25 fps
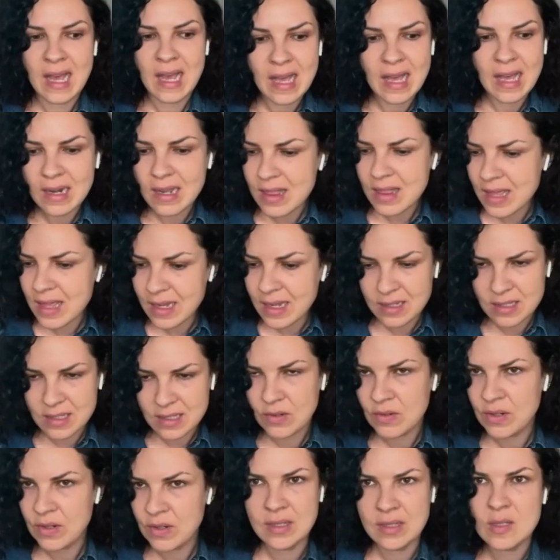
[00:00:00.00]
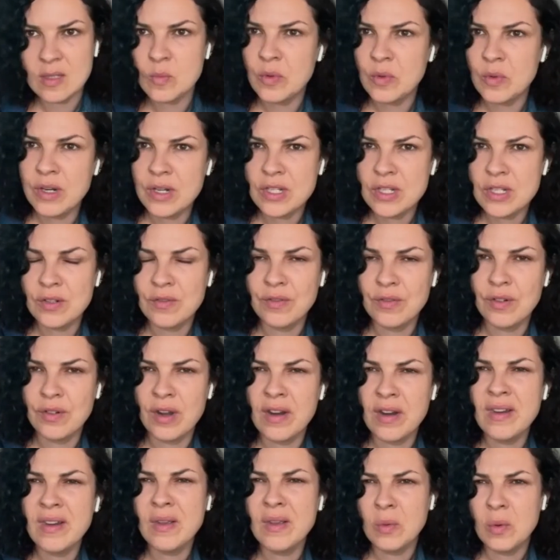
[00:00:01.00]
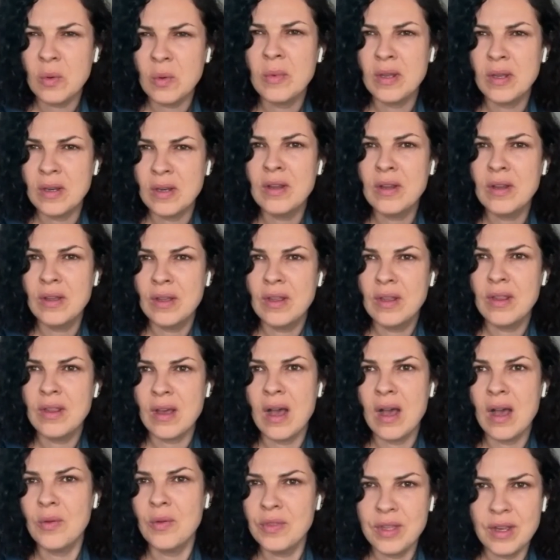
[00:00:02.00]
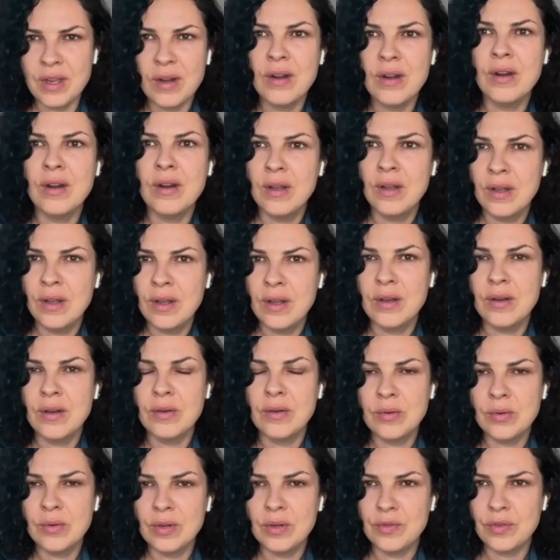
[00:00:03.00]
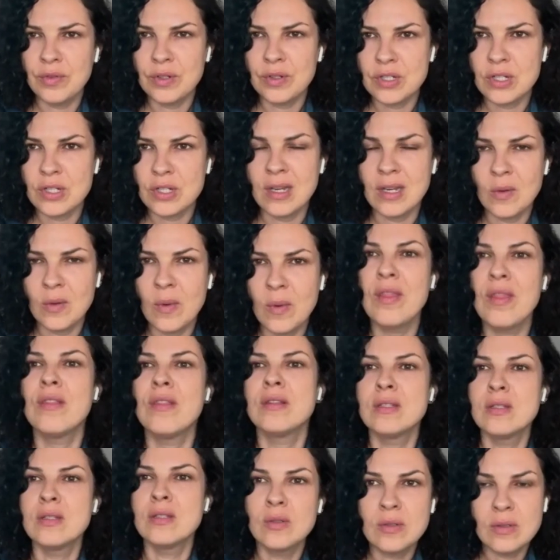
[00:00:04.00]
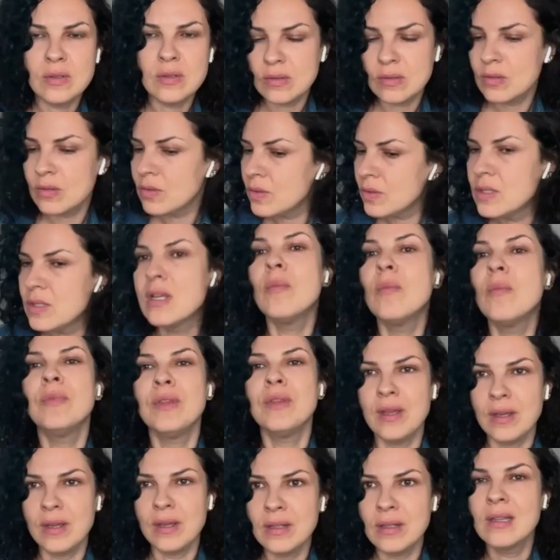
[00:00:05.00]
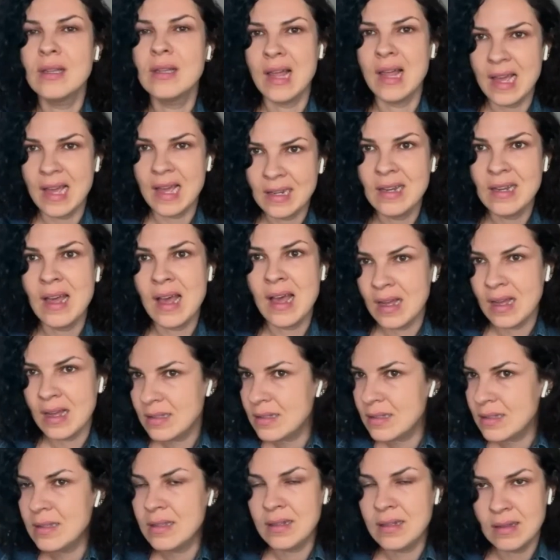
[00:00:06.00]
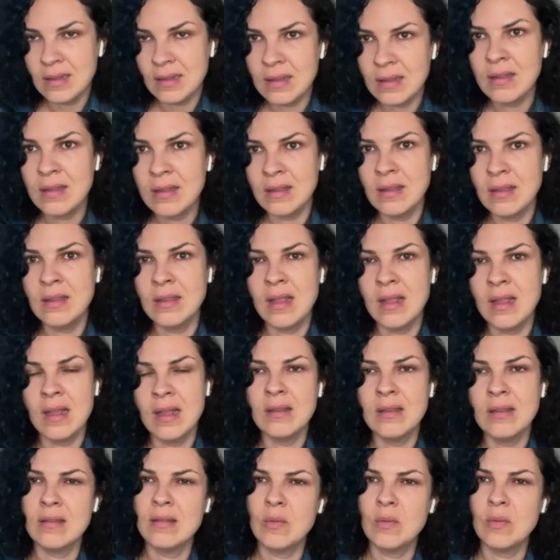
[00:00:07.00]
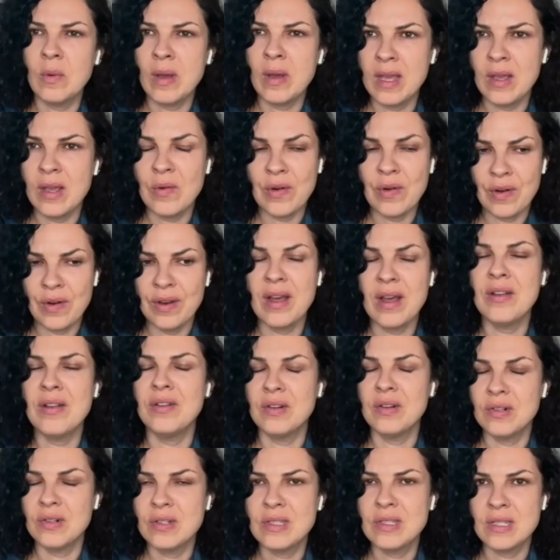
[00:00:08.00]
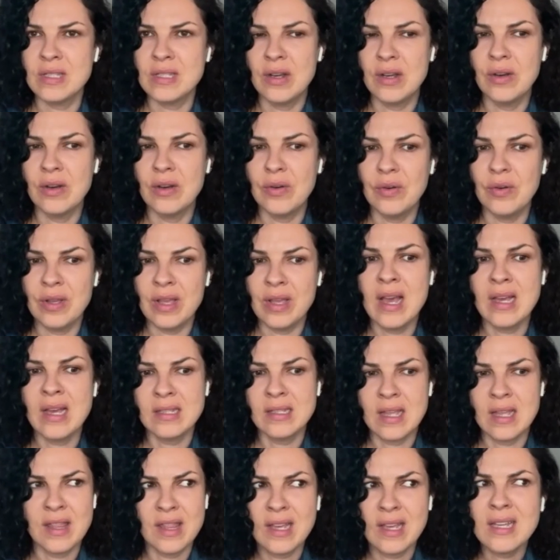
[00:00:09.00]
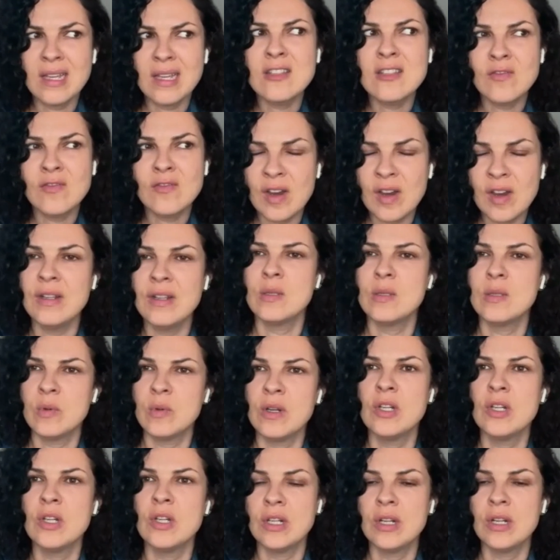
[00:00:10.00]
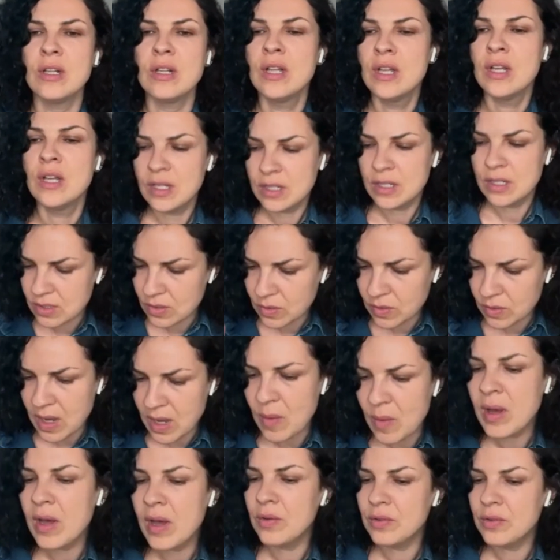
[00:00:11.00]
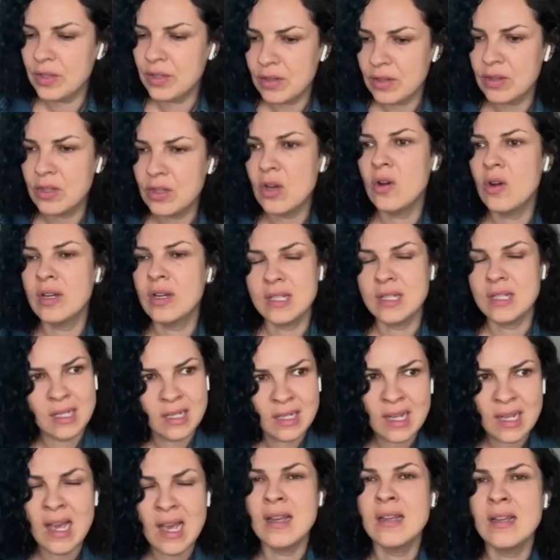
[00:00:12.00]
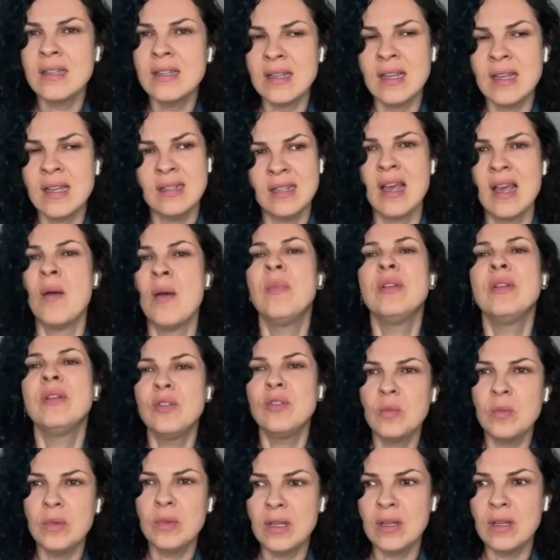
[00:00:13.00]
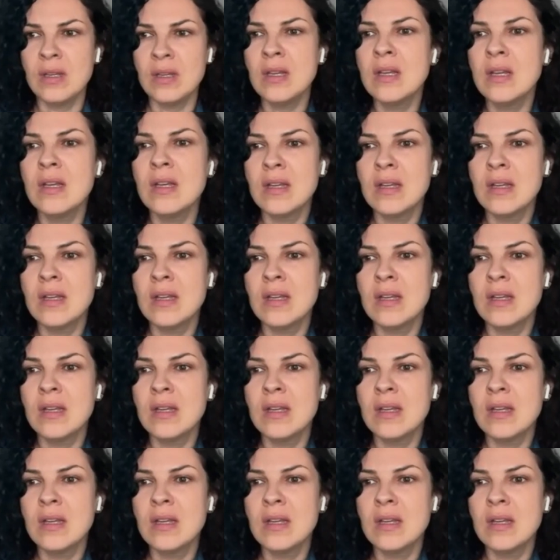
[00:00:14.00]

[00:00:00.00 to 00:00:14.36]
And I think it's a great inspiration for any woman out there who unfortunately went through something like that in that way or another. So yes, I think it's very inspirational to come out and talk and say, yeah, it happened to me.